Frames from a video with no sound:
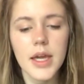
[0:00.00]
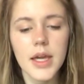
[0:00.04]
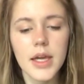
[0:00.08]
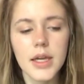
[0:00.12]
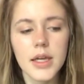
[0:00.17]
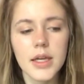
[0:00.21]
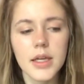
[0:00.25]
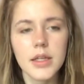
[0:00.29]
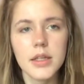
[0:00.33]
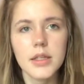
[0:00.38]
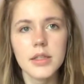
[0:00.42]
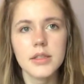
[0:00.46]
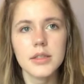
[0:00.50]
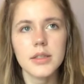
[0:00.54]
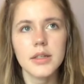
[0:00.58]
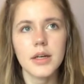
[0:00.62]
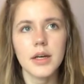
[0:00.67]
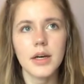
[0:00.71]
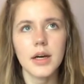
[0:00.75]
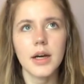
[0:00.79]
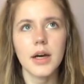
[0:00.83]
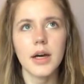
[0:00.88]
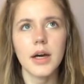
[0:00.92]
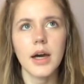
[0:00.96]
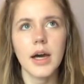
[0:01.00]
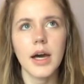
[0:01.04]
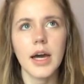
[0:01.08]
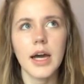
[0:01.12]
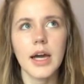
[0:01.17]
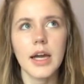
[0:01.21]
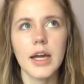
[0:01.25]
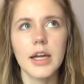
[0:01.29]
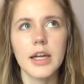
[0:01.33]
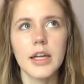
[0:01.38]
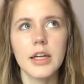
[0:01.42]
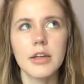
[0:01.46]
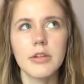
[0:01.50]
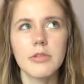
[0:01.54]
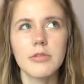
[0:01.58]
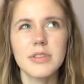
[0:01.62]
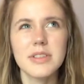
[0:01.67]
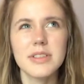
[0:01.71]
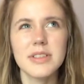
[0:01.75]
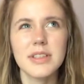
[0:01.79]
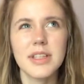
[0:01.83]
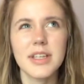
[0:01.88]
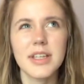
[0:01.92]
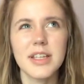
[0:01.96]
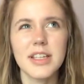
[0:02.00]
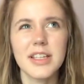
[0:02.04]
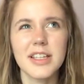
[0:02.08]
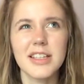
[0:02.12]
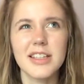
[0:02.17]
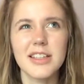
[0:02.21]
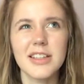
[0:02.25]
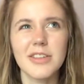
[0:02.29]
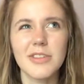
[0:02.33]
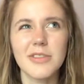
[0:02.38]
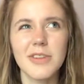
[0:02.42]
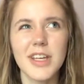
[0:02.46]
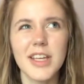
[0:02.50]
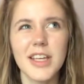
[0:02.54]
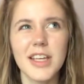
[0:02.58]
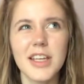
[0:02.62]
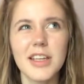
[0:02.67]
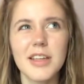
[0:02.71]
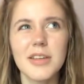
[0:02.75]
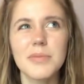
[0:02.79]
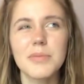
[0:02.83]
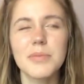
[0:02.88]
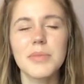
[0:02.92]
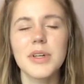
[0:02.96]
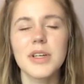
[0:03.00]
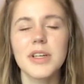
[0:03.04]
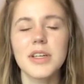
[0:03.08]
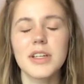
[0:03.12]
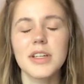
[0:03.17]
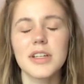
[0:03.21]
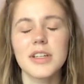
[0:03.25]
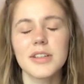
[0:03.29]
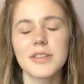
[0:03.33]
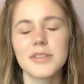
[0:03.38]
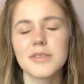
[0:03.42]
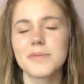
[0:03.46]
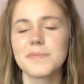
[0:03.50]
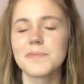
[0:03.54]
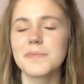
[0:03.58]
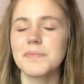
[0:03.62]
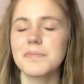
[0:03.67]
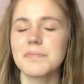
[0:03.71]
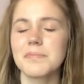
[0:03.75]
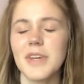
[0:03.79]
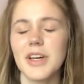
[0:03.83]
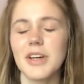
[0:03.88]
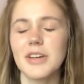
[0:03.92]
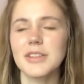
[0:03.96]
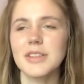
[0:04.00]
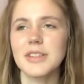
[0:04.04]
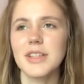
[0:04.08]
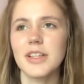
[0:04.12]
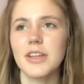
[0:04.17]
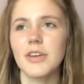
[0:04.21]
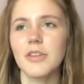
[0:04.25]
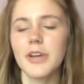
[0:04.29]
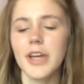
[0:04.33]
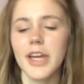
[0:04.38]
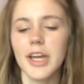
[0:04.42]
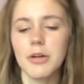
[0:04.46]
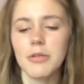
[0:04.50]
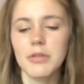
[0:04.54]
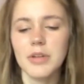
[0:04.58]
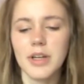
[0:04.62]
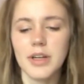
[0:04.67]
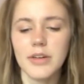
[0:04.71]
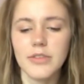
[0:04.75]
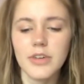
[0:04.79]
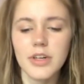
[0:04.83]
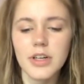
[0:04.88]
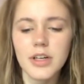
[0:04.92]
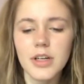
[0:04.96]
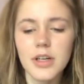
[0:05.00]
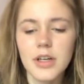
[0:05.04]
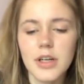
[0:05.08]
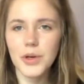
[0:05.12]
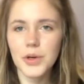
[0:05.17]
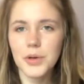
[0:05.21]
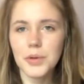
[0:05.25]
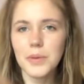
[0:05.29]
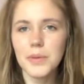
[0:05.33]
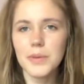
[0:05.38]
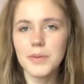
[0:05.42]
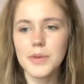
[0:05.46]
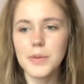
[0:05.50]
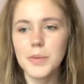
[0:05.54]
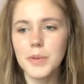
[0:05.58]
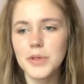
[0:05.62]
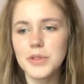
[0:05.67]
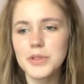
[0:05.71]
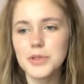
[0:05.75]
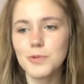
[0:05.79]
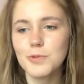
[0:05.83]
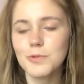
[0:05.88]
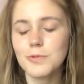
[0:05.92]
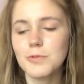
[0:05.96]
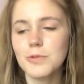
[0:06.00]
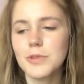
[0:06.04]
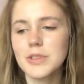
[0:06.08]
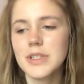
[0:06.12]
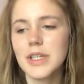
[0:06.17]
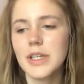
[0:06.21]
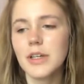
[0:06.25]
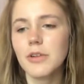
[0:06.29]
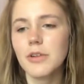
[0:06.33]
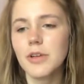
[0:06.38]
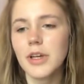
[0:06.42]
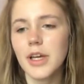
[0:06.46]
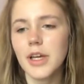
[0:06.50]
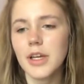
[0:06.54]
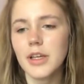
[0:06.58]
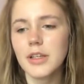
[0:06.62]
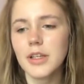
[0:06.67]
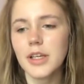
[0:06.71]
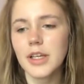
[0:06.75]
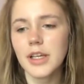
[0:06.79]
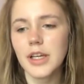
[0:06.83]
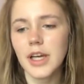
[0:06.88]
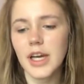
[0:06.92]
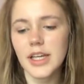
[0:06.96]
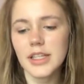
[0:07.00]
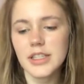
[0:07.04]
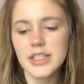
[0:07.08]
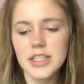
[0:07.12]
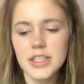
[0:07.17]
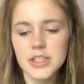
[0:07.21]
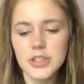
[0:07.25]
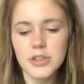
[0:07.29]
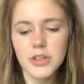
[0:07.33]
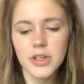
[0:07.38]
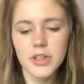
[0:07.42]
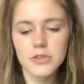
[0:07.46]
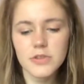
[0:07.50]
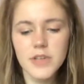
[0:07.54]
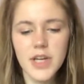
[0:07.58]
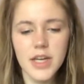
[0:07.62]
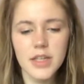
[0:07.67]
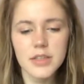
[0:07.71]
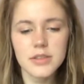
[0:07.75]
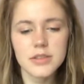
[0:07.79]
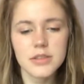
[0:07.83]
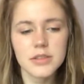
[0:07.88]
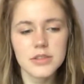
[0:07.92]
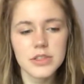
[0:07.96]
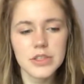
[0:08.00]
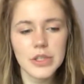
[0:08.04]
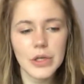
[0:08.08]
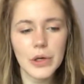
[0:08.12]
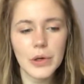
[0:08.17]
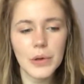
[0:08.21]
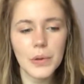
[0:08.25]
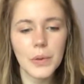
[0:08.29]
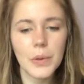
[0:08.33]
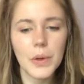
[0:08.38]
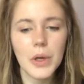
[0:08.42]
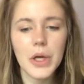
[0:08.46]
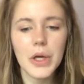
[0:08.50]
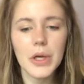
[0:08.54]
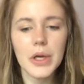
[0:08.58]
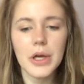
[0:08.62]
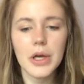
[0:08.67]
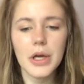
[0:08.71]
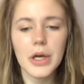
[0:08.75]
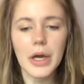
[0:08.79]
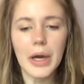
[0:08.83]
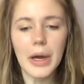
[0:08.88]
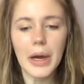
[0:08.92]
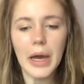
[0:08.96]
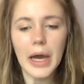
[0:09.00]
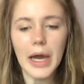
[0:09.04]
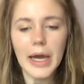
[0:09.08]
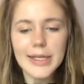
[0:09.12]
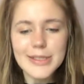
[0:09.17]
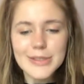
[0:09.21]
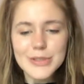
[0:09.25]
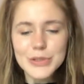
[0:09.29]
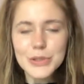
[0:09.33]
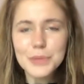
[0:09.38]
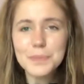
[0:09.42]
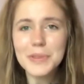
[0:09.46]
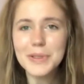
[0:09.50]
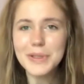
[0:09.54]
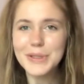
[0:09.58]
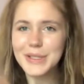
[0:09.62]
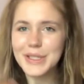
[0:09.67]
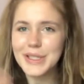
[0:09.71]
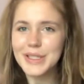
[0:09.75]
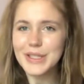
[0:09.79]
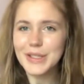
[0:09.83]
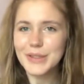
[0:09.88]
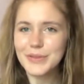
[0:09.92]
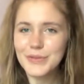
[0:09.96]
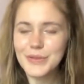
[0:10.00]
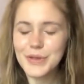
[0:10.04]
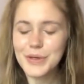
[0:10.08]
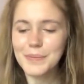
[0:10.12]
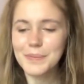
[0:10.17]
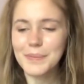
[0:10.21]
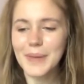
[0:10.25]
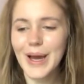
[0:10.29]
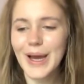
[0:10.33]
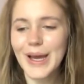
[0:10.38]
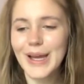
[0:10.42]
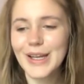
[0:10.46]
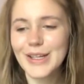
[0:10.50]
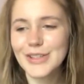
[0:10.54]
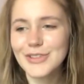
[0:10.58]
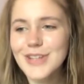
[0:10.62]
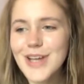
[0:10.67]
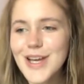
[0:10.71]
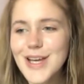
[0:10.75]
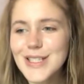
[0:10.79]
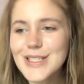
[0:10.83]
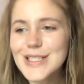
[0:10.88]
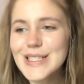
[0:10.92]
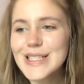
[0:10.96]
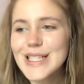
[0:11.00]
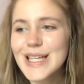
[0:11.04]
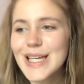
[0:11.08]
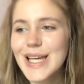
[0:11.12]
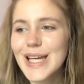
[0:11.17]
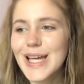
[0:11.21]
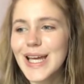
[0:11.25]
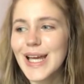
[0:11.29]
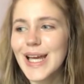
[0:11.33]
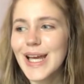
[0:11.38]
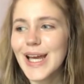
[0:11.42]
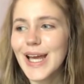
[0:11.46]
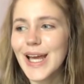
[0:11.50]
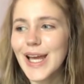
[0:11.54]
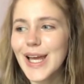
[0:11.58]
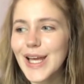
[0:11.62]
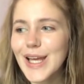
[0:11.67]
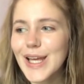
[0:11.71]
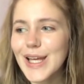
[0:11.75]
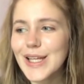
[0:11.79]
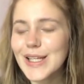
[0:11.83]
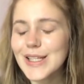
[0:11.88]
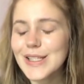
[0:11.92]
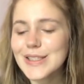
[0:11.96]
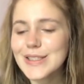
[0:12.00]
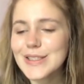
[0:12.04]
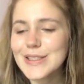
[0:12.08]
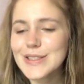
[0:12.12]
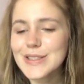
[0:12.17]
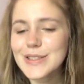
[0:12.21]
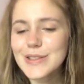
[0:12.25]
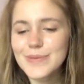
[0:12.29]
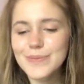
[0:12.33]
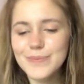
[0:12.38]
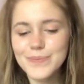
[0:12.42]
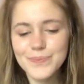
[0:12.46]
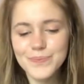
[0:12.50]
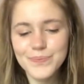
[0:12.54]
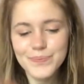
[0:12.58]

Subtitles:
And I was like, what? But I was like, okay, whatever. So the person was like, okay, like I need your address, and so I stupidly give them my address, and